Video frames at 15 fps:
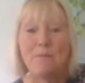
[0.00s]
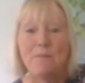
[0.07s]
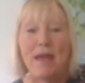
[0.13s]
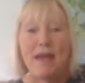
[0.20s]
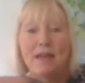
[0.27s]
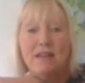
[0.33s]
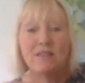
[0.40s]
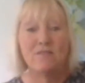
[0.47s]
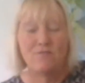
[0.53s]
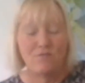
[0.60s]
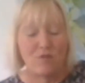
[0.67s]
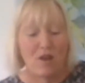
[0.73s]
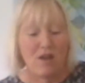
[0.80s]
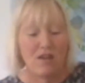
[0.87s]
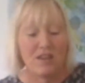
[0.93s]
bag of
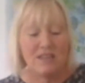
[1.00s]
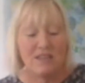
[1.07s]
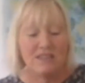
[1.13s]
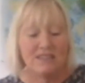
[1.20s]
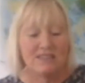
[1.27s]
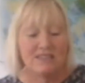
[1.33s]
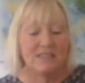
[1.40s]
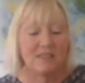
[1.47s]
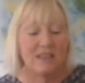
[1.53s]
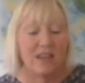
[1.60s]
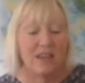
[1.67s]
rice,